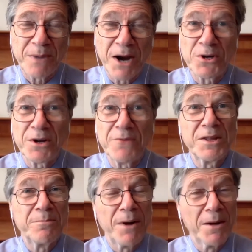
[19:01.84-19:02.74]
part of
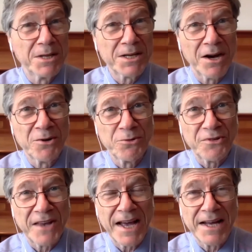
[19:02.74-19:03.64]
the public
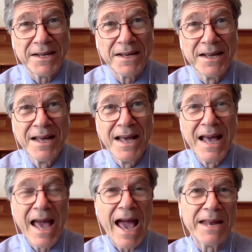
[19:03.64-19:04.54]
understanding.
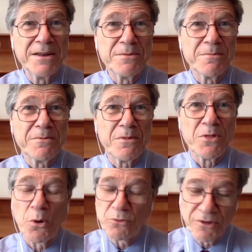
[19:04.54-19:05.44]
And
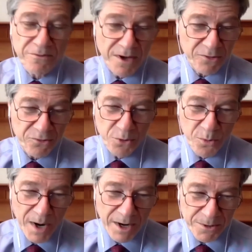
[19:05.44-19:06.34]
those of us
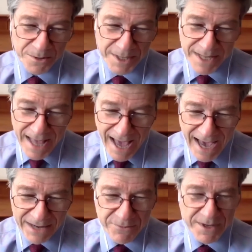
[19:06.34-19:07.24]
who are
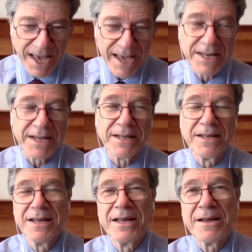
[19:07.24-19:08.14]
advocating
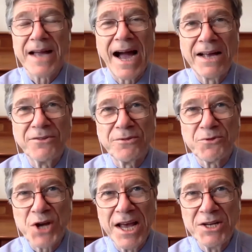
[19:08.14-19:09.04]
kinds of
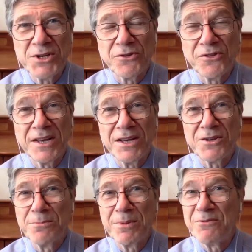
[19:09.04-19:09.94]
changes need
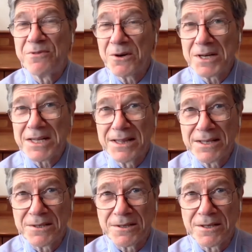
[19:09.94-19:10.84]
to be very
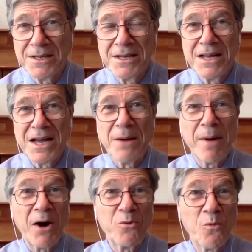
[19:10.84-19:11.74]
clear
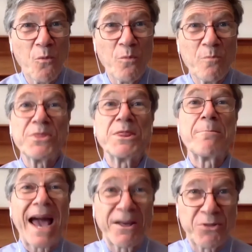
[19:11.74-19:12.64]
about the
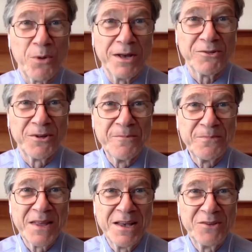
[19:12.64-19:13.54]
pathways.
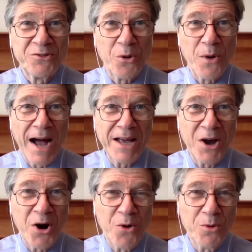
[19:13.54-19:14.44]
So I
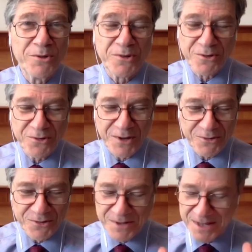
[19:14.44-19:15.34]
always
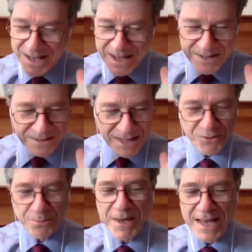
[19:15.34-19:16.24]
insist,
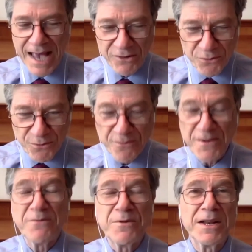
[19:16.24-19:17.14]
let's be as
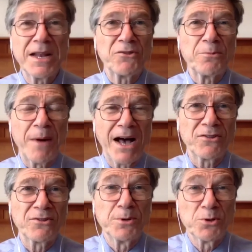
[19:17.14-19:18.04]
vivid as
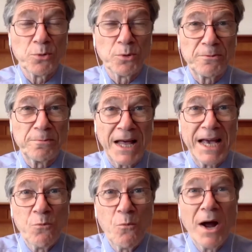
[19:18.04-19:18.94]
possible to
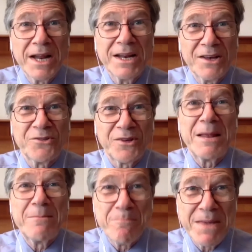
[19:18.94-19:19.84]
explain what it is
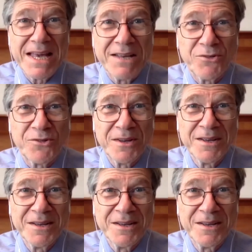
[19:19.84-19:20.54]
it means